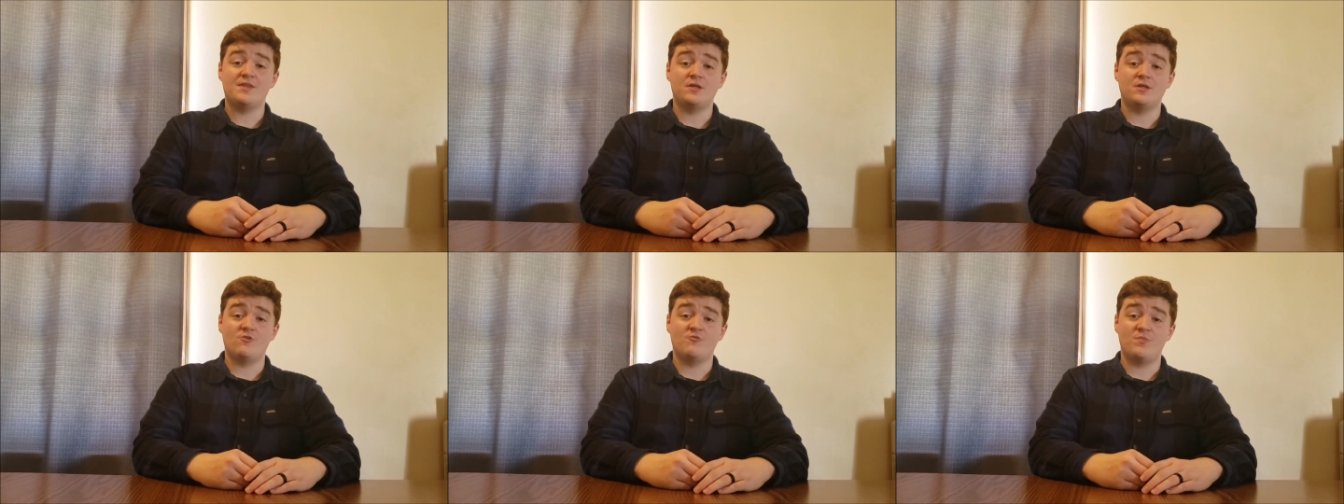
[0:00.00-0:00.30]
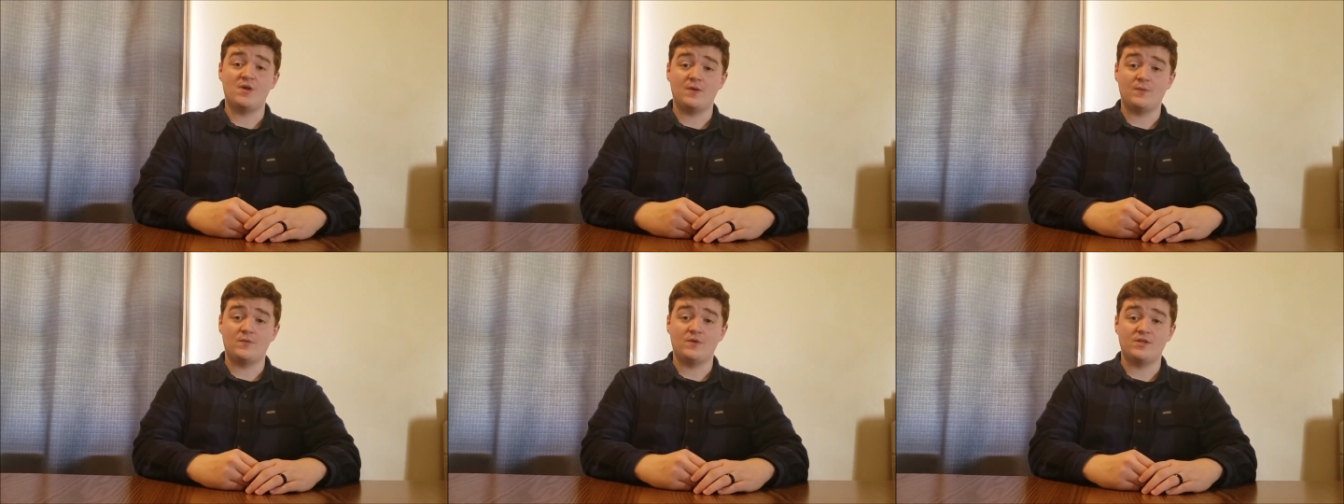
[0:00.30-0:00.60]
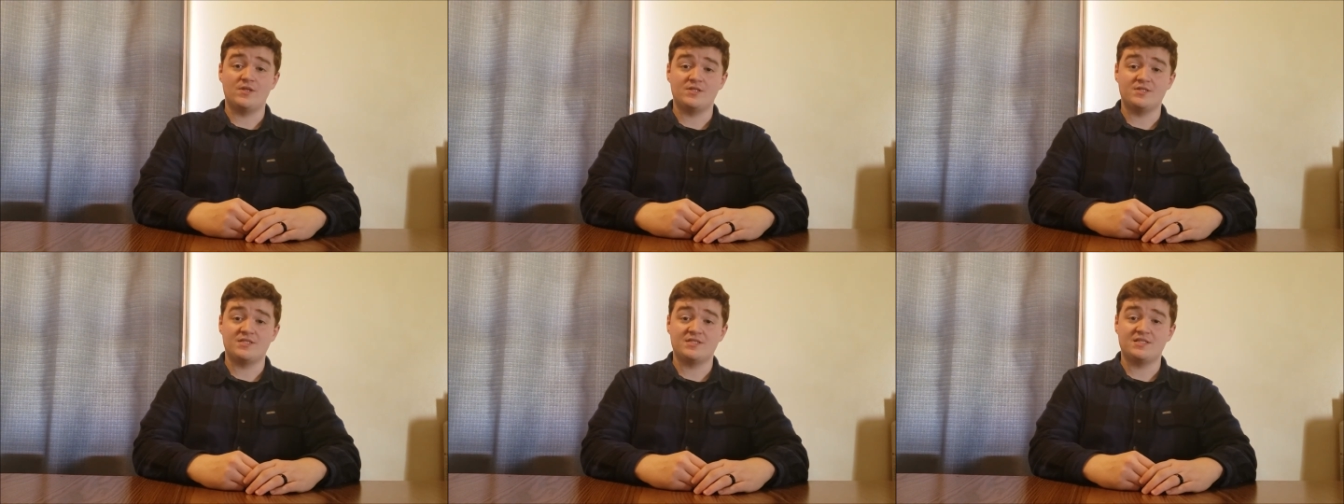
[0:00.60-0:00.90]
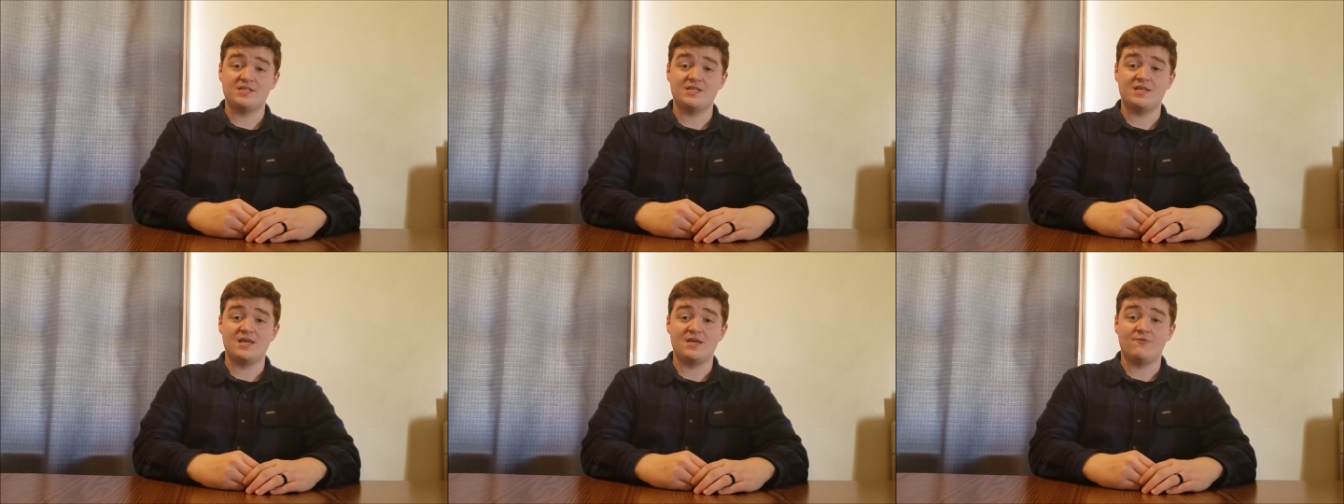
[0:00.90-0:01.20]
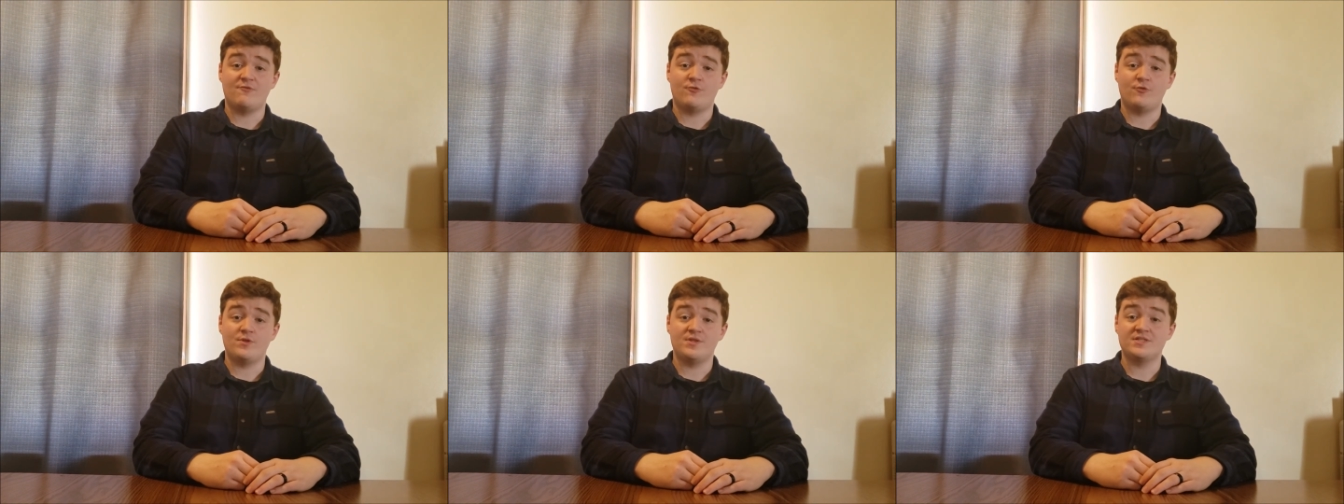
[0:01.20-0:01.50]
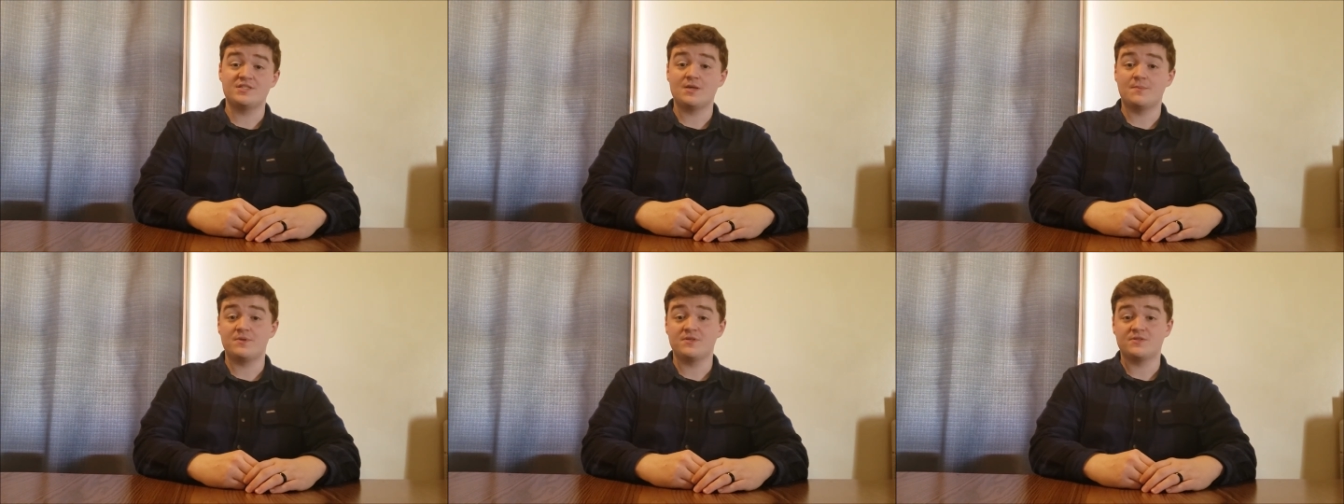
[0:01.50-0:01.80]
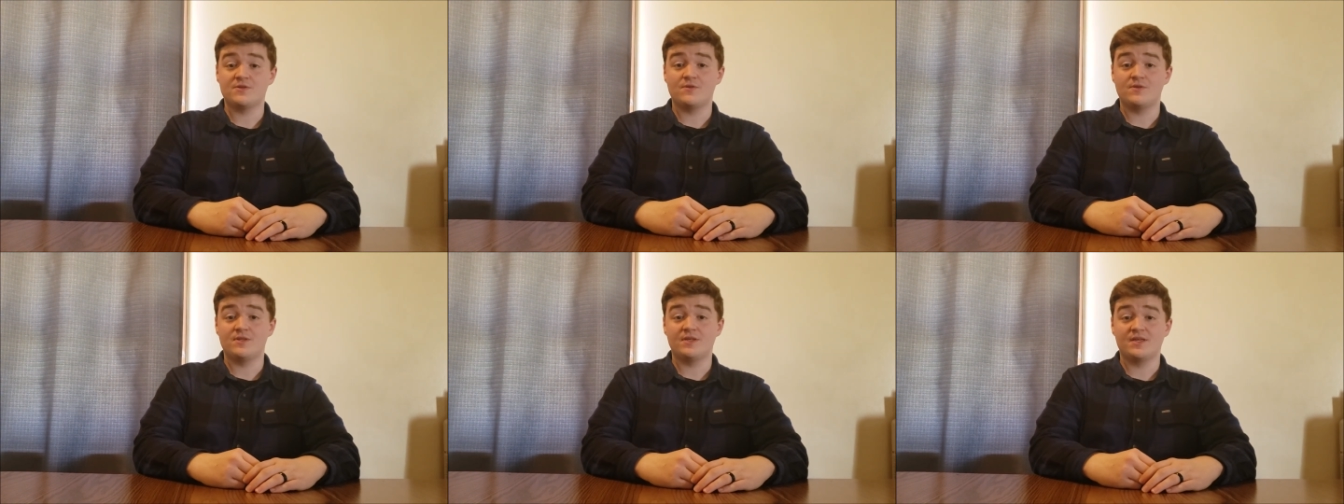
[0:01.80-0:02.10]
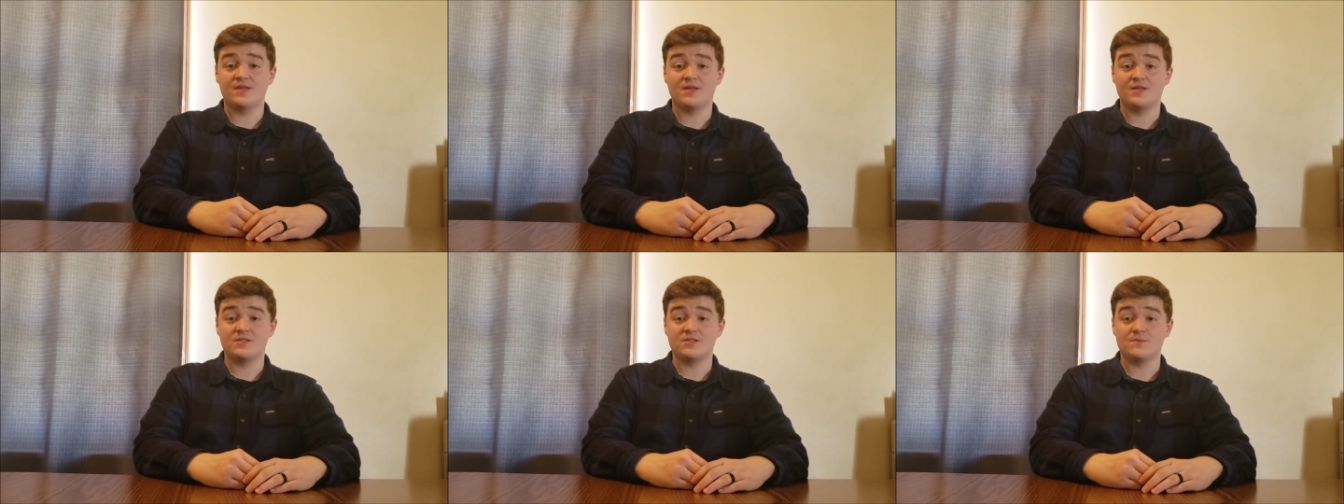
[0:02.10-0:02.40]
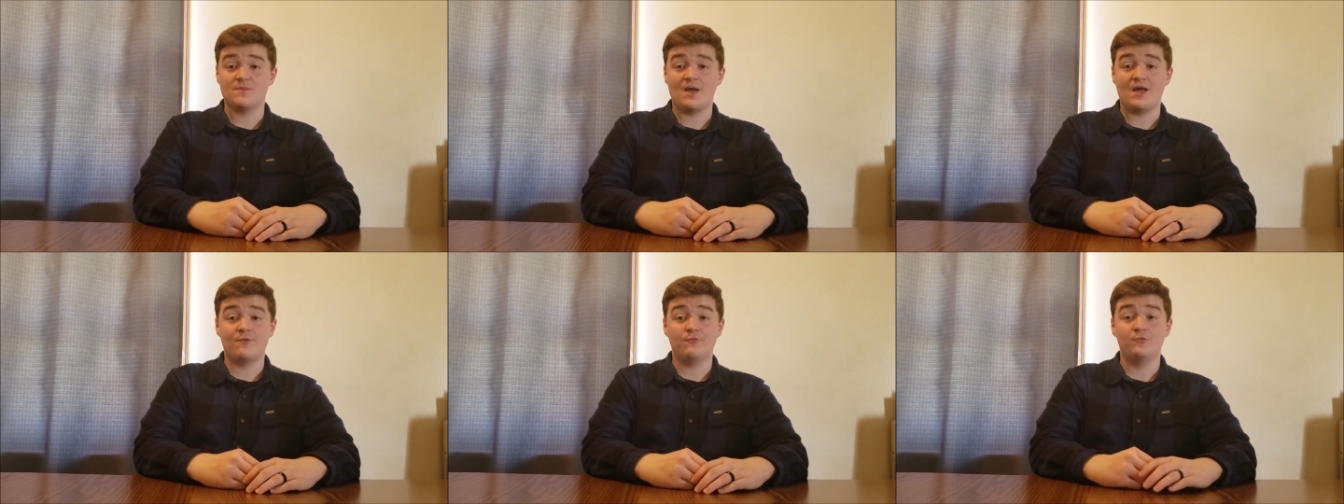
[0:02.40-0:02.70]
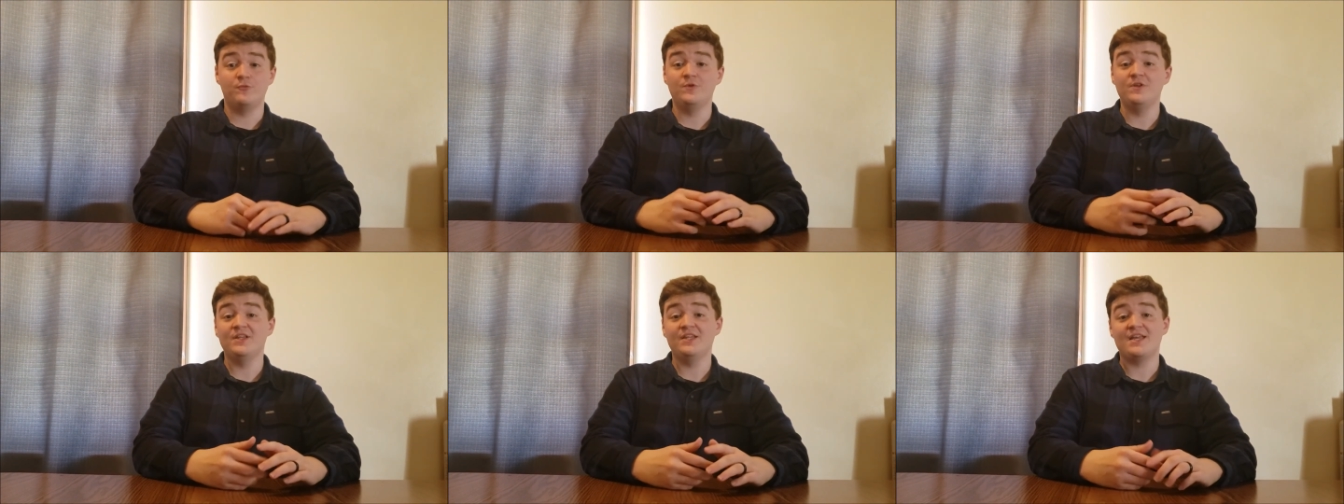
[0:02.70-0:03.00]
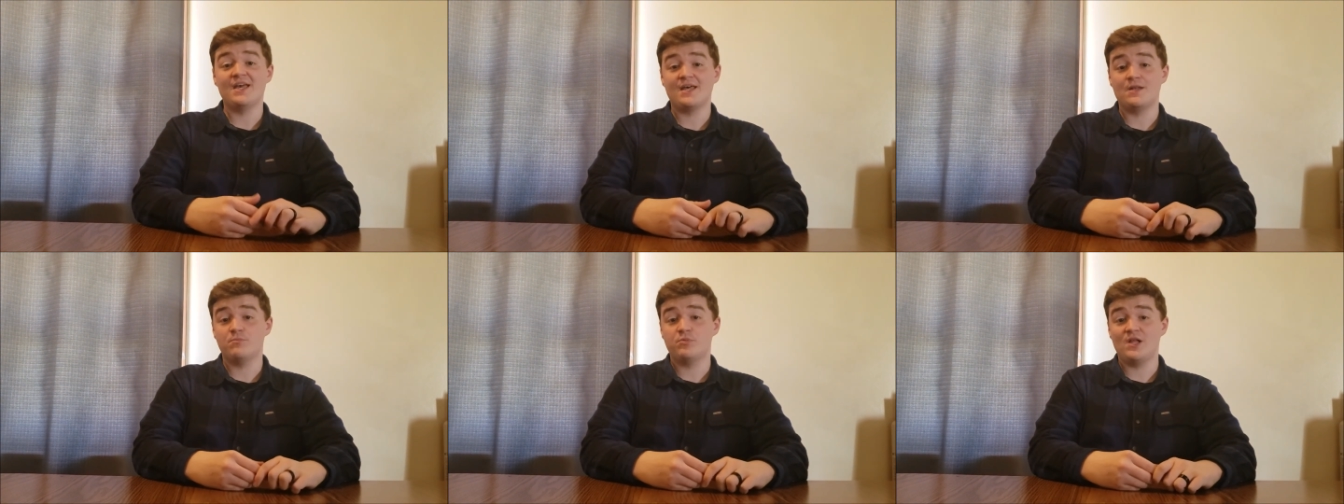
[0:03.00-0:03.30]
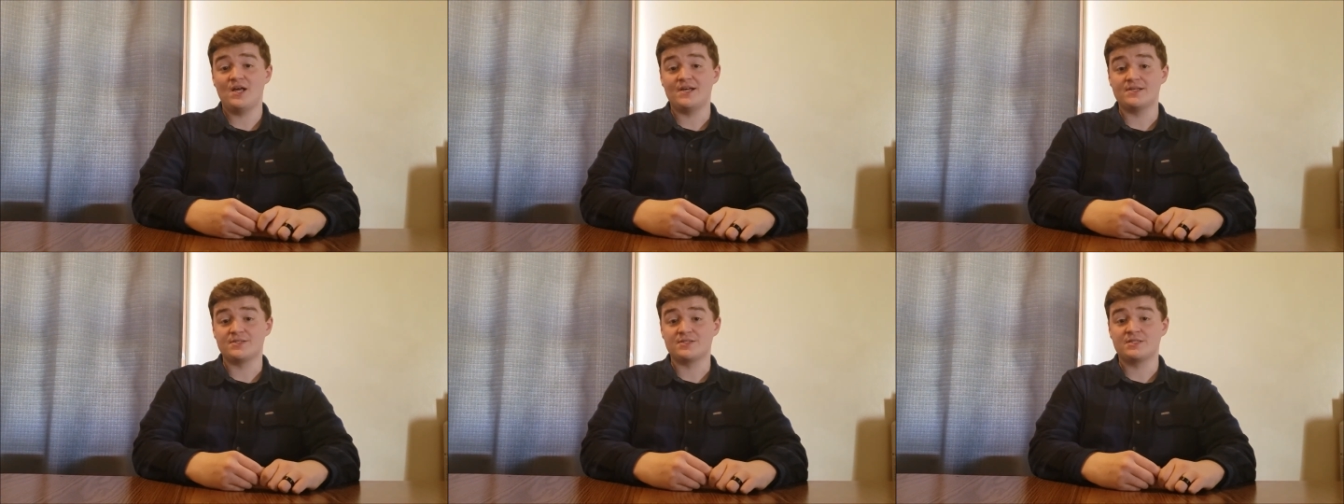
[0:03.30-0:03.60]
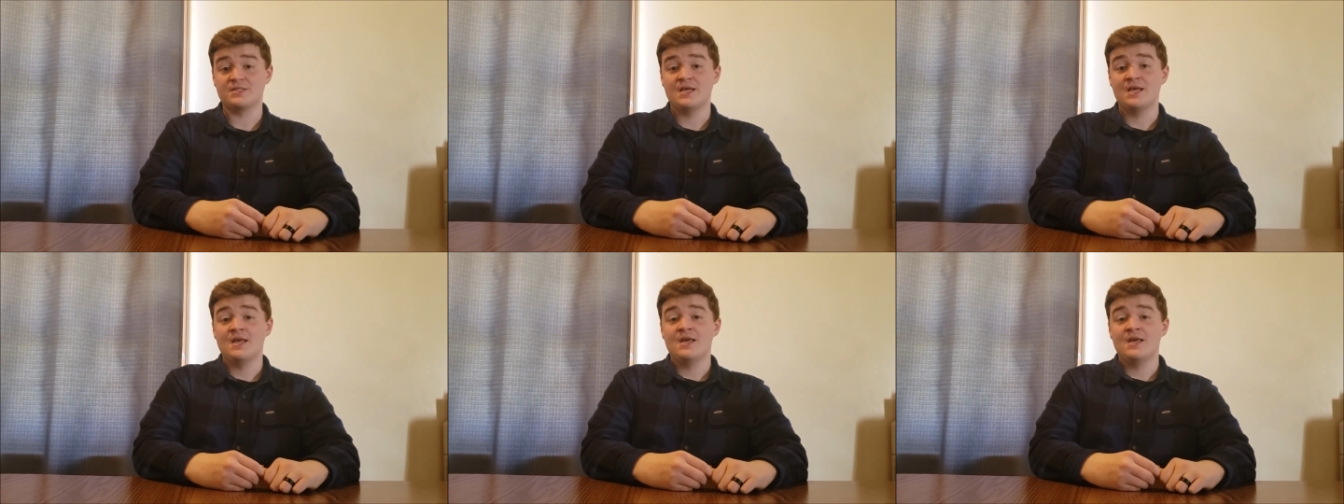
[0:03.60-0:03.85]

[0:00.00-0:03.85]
that you've been with us today for this episode of The Kingdom. I really had a blast.